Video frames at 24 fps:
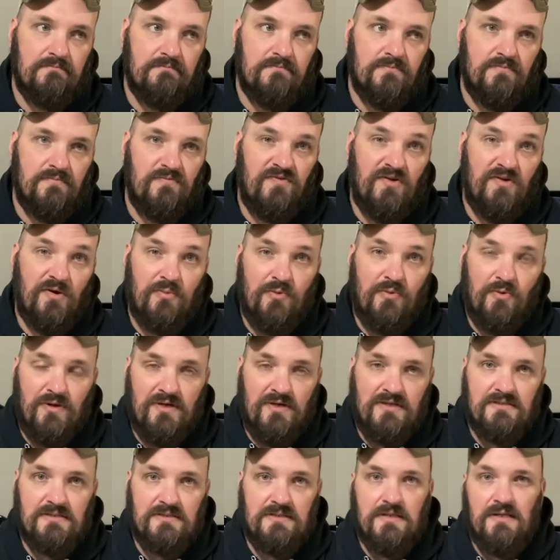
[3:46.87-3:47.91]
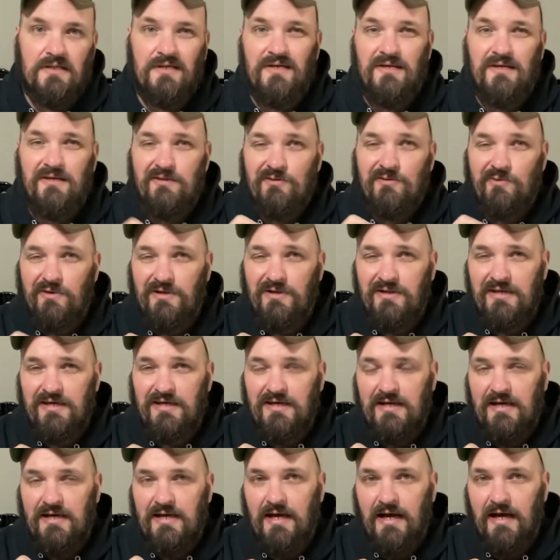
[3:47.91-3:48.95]
field points. The one
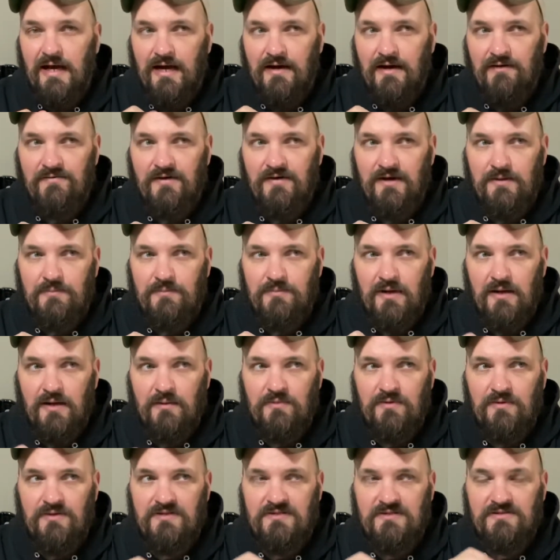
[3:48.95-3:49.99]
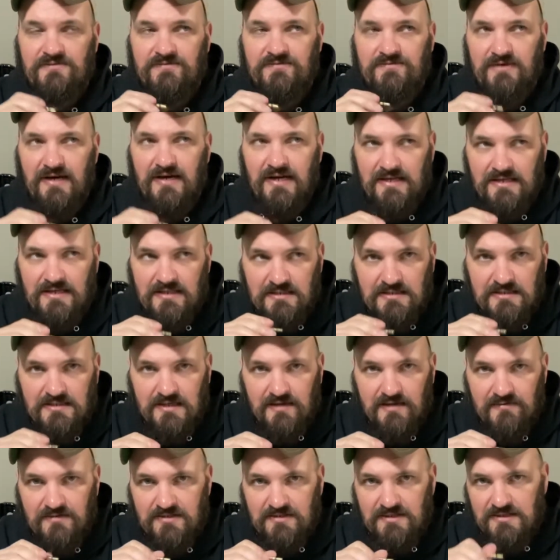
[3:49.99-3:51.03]
thing I have had a problem with is finding
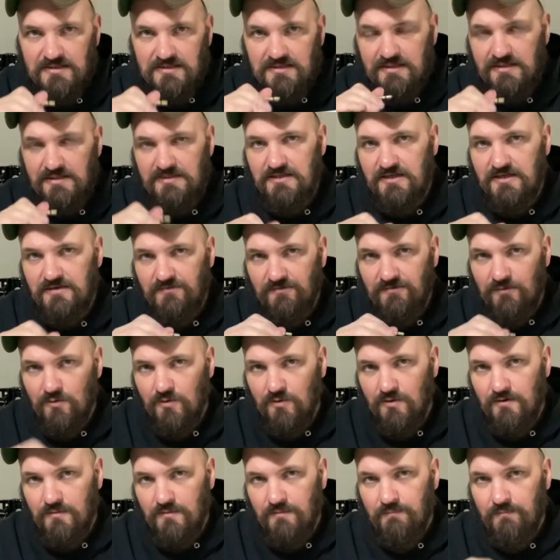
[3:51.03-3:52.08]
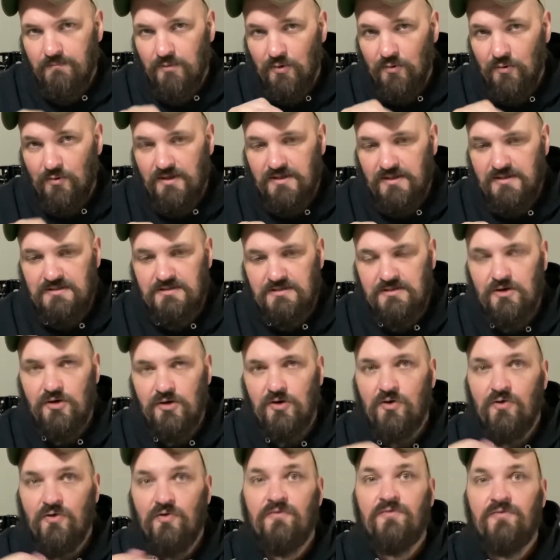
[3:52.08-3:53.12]
17/64 points
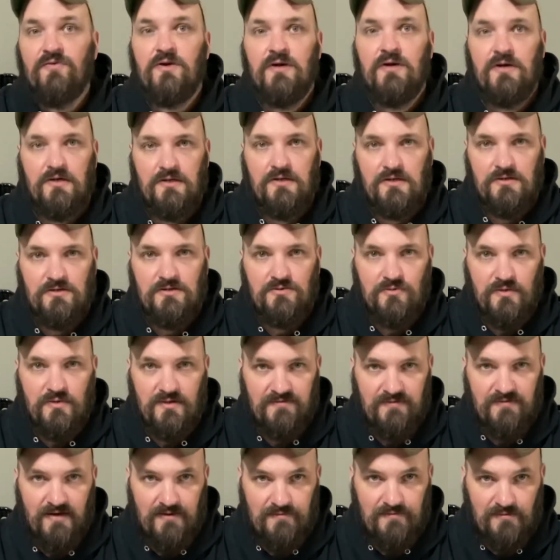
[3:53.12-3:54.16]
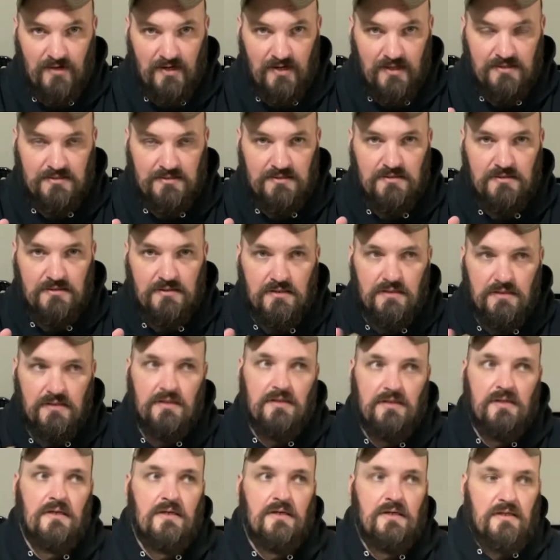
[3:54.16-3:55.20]
over 125 grains.
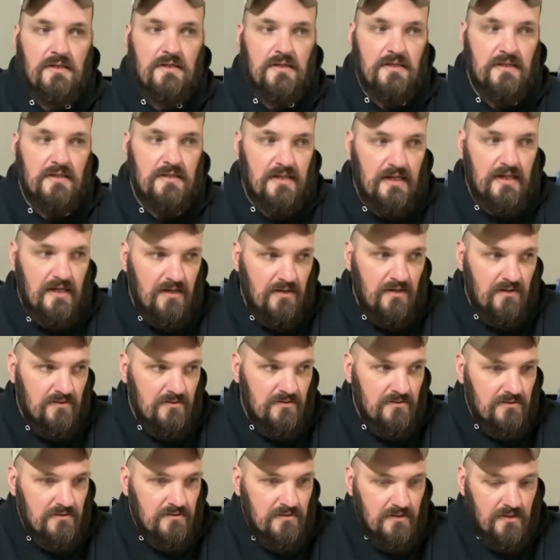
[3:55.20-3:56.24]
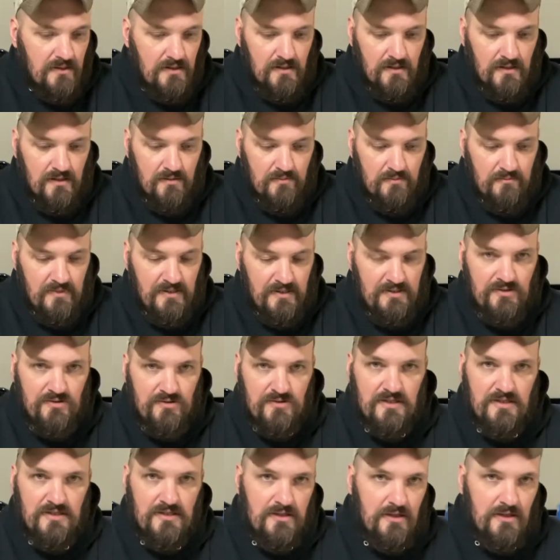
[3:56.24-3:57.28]
Now, you
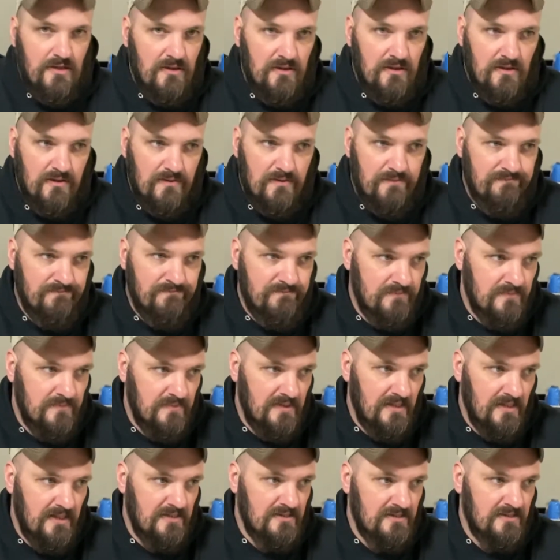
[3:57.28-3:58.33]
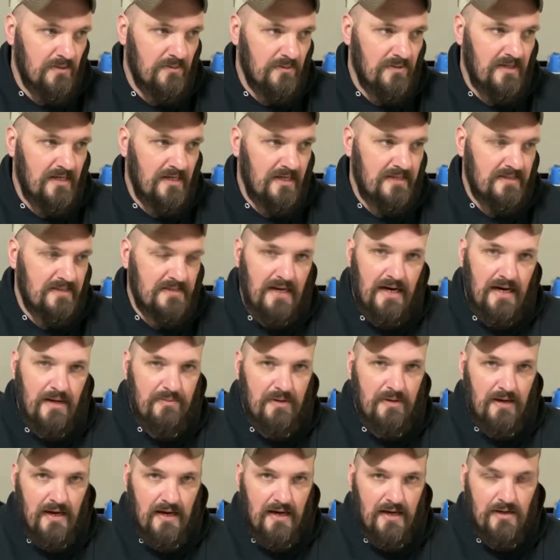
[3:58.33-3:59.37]
can call like someone like Top
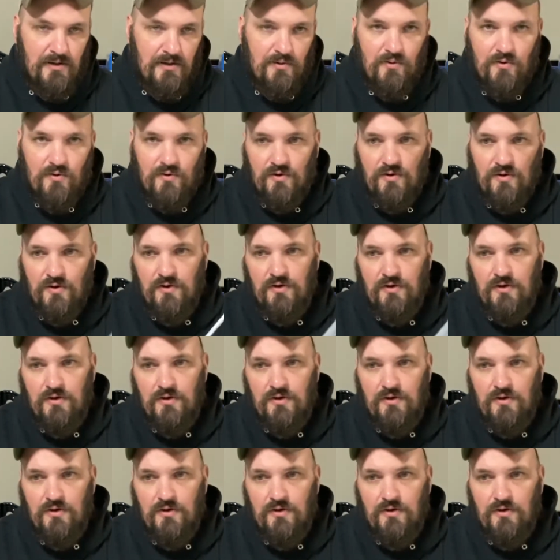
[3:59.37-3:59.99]
Hat or